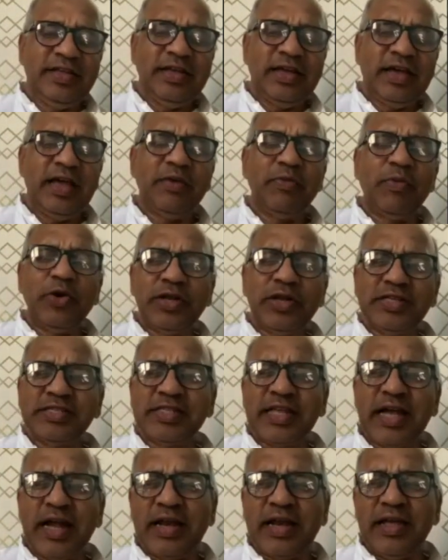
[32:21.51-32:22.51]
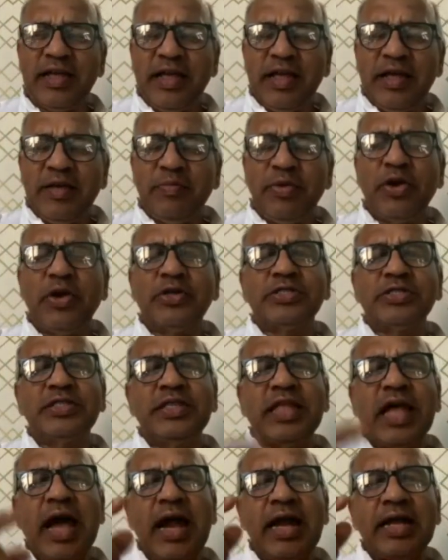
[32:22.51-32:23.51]
And what is that? Because
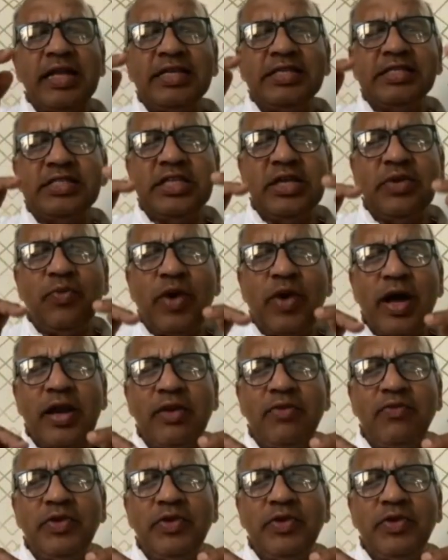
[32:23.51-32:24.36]
that is the one